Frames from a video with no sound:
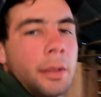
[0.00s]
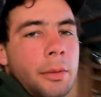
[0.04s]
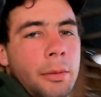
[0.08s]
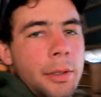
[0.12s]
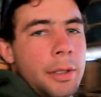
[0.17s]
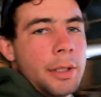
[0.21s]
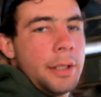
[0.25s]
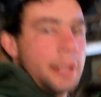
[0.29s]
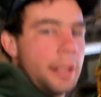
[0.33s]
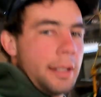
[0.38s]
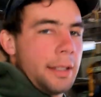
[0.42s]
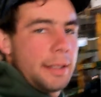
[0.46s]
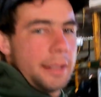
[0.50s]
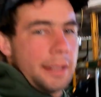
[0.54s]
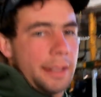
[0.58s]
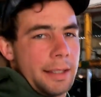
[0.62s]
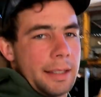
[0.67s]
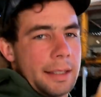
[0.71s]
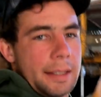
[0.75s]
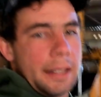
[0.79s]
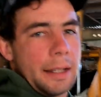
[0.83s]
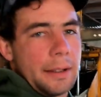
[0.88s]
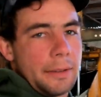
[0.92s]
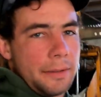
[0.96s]
which is this
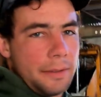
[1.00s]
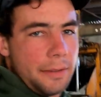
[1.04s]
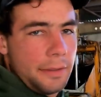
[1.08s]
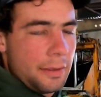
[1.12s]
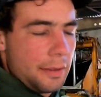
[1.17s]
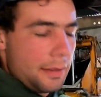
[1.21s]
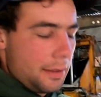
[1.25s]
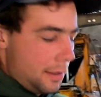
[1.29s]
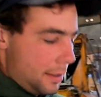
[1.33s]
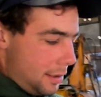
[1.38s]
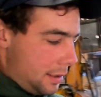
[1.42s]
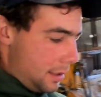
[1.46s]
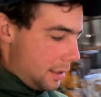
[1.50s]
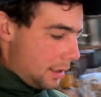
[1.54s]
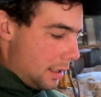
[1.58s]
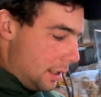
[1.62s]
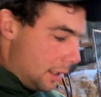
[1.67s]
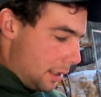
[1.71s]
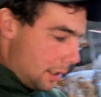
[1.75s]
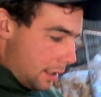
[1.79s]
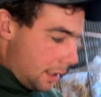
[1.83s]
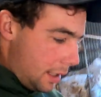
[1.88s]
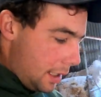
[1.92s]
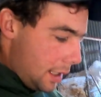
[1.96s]
stuff
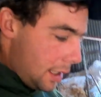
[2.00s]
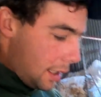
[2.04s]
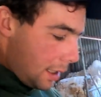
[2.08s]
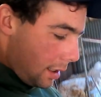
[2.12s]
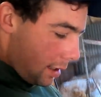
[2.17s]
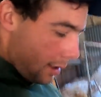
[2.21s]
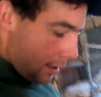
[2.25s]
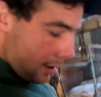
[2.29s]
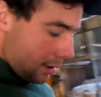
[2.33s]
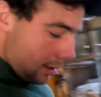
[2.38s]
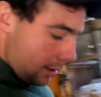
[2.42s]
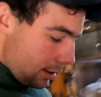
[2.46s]
here.